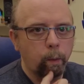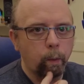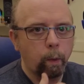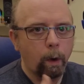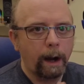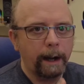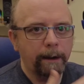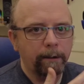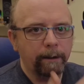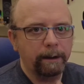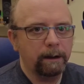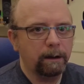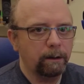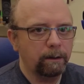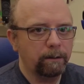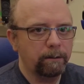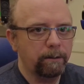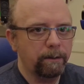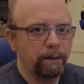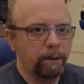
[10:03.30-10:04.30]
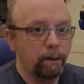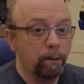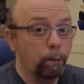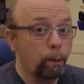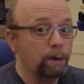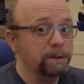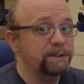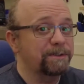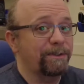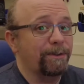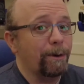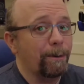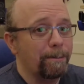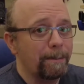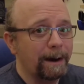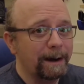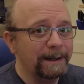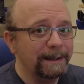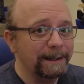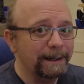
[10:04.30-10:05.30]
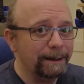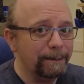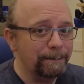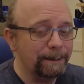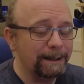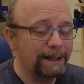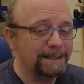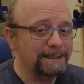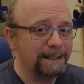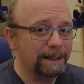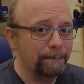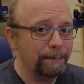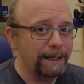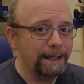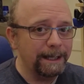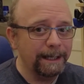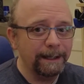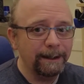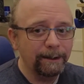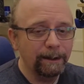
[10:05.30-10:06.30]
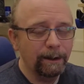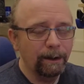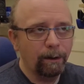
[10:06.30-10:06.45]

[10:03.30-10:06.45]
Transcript: wiring that was from my classic Mini